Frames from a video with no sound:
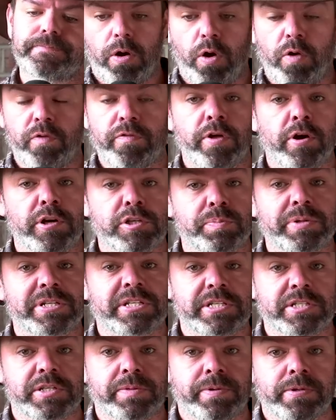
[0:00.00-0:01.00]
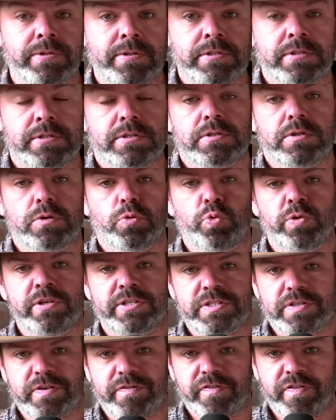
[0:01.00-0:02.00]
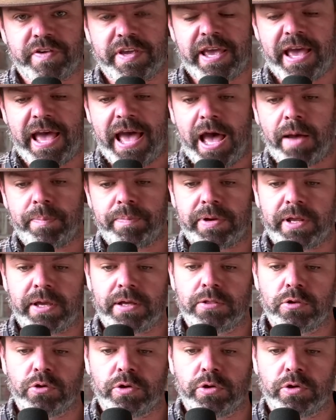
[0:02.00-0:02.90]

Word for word: of those participants with severe apnea.